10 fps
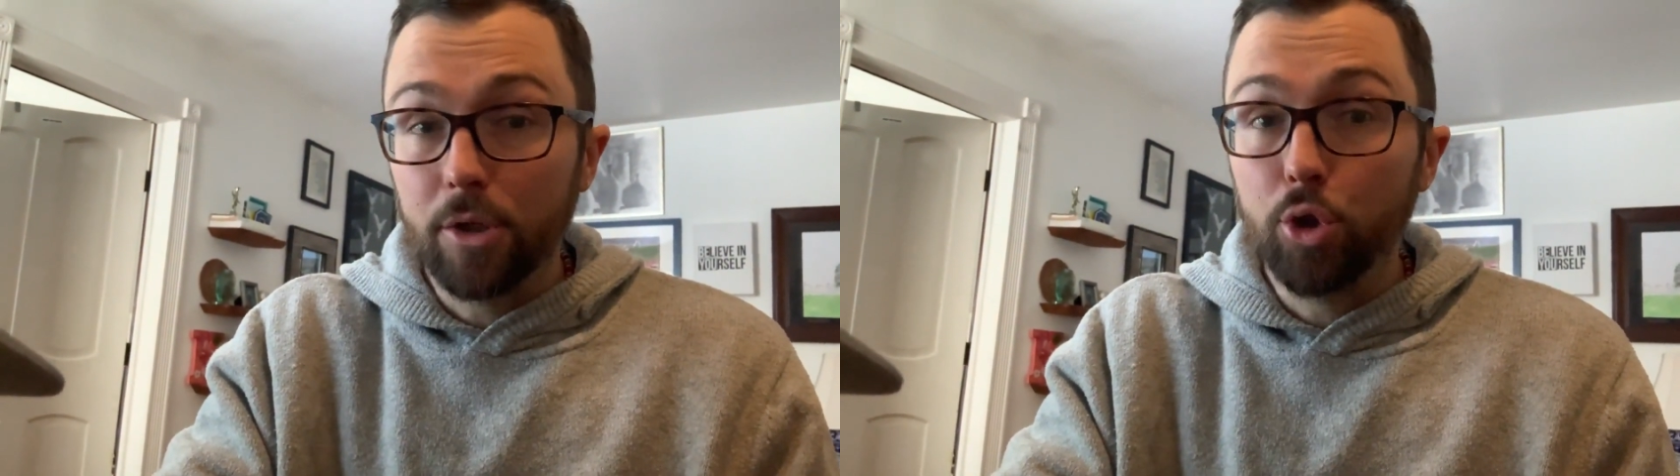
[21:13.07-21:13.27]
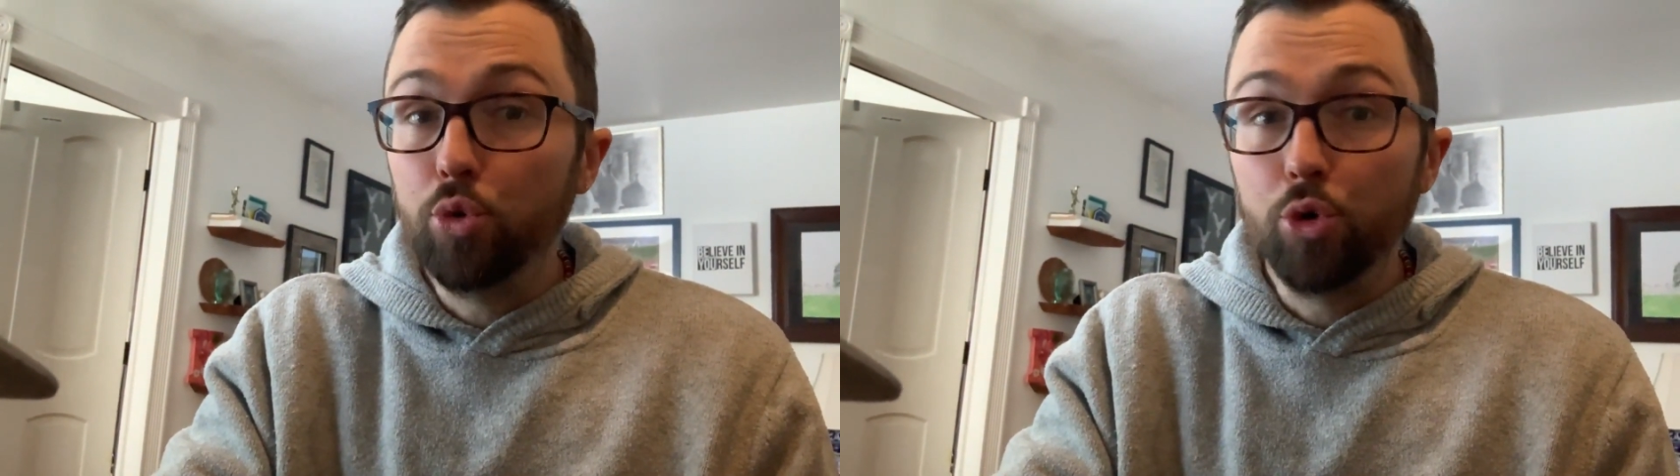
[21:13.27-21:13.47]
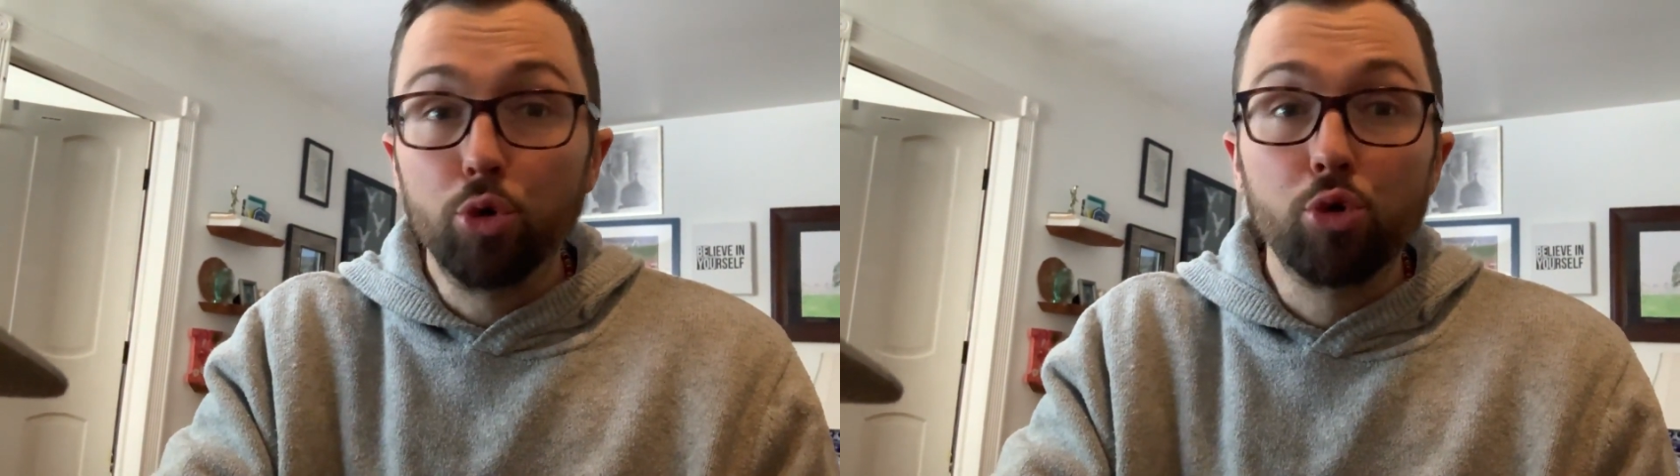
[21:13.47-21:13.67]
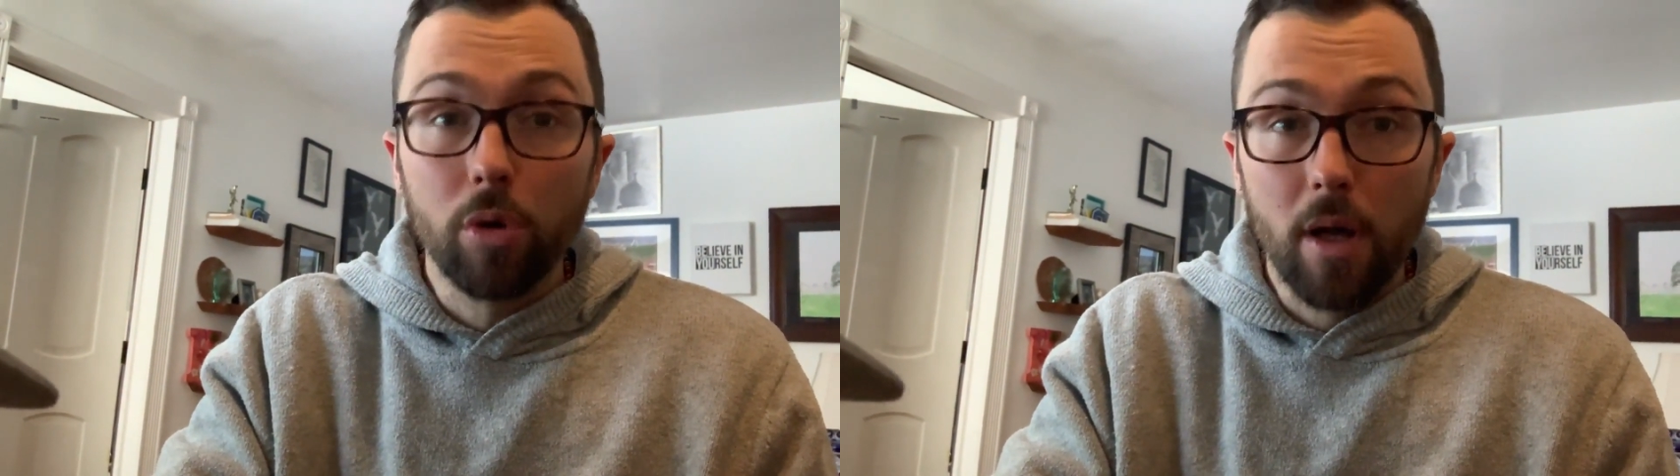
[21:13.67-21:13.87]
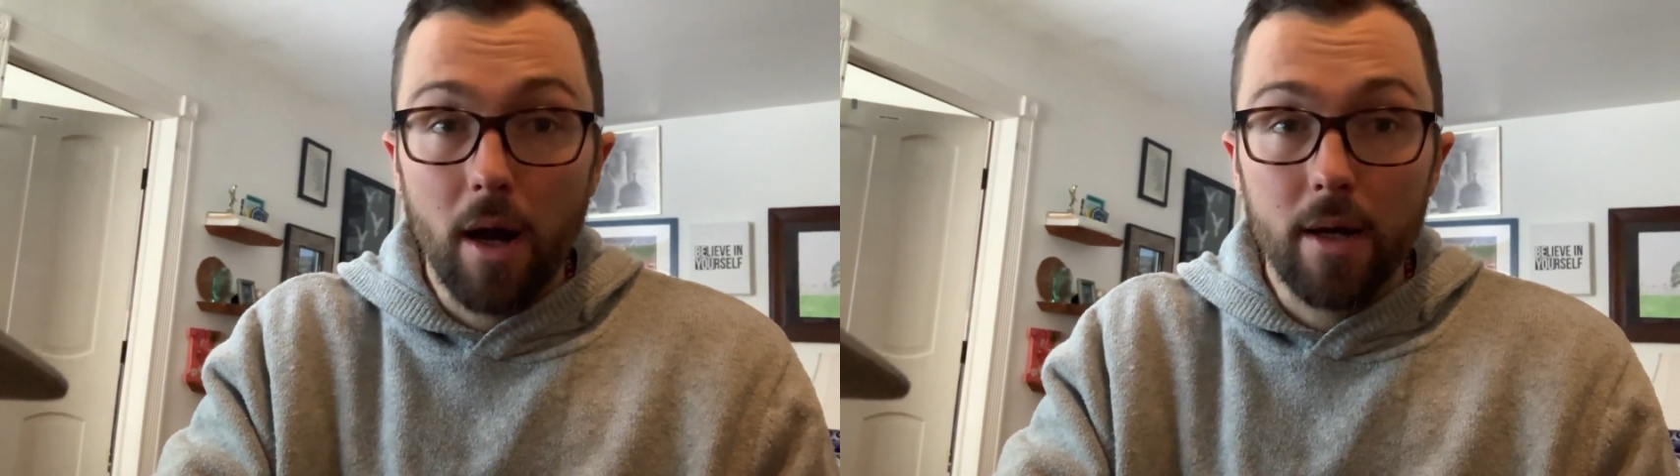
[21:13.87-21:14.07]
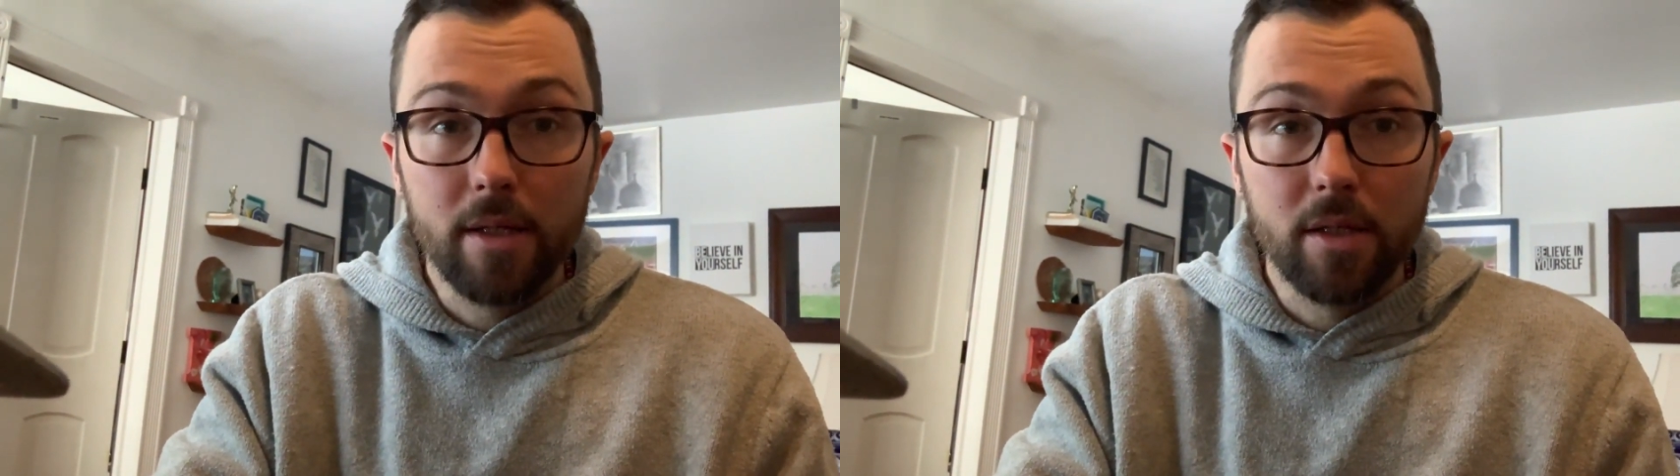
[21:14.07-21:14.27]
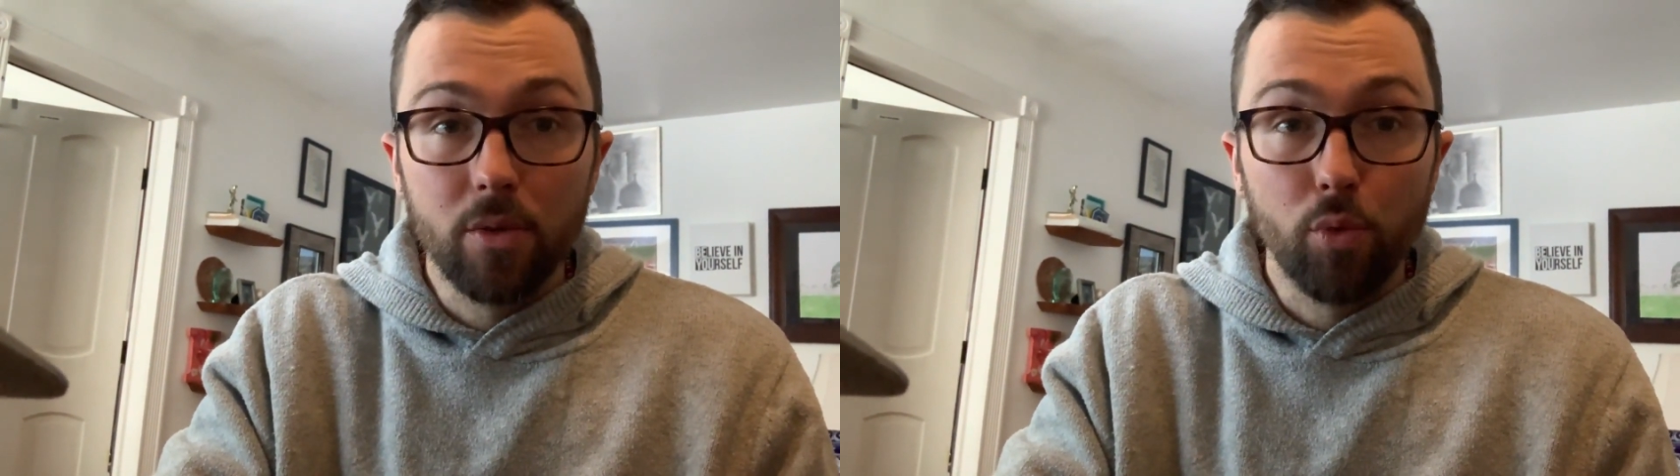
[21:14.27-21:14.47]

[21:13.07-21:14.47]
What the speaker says: to neutralize